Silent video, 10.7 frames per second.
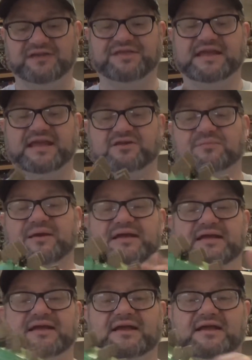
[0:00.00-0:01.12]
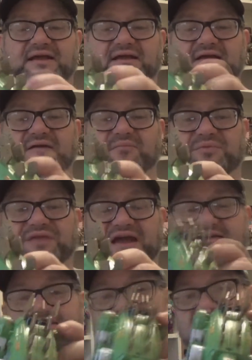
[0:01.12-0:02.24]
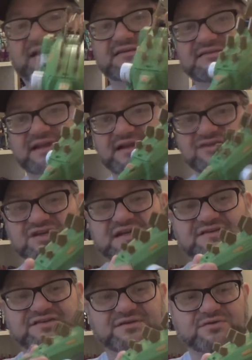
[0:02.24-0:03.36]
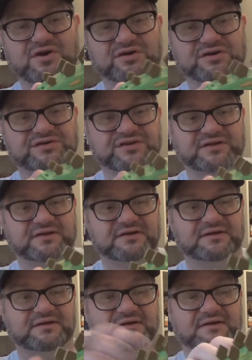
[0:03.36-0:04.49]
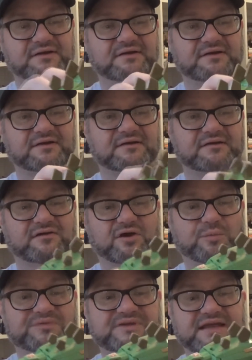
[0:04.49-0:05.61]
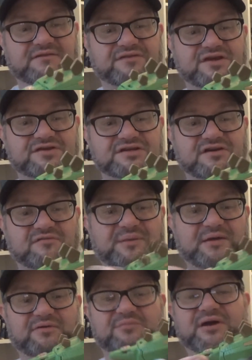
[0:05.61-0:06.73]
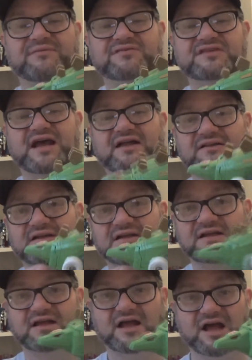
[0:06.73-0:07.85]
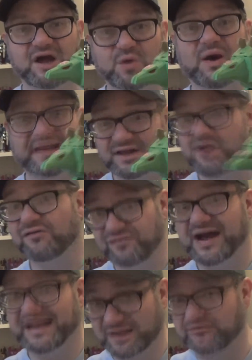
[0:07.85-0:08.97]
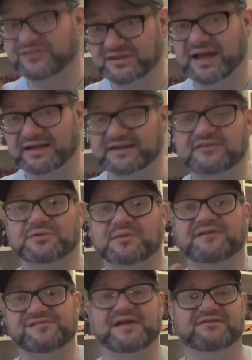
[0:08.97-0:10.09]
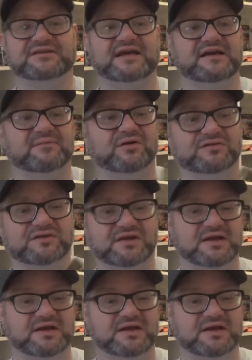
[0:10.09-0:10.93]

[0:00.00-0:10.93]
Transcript: I think it could be. That is like a G2 coloured upscale version of Power of the Primes Snarl. Who I love. I love Snarl. He's one of my favourite Dinobots.